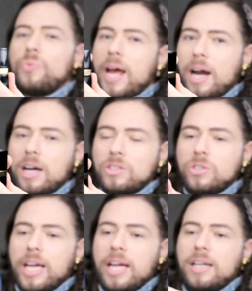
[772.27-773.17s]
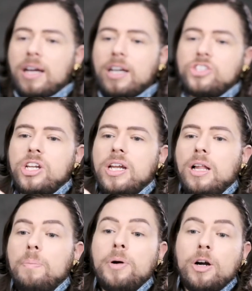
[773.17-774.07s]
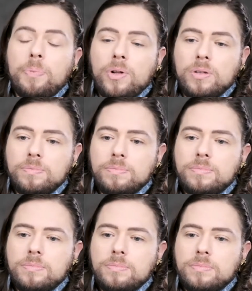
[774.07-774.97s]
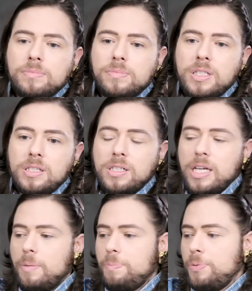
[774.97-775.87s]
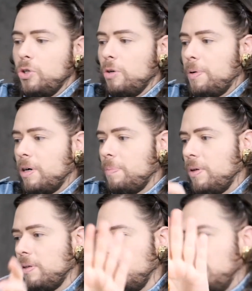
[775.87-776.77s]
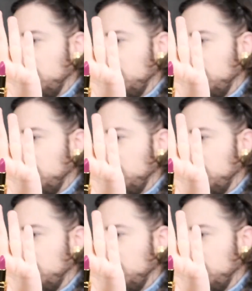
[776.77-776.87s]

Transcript: rare to get a Chanel purple. This is like a pure purple.